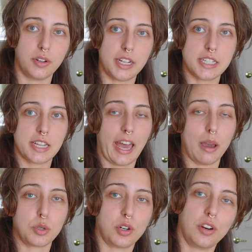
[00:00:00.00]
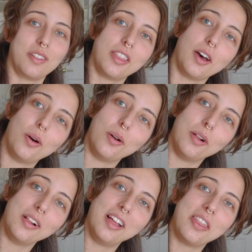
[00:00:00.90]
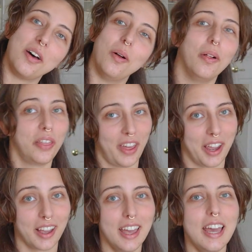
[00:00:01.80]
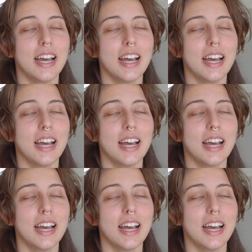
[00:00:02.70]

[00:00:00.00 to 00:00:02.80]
You need it to capture the whole, the whole thing.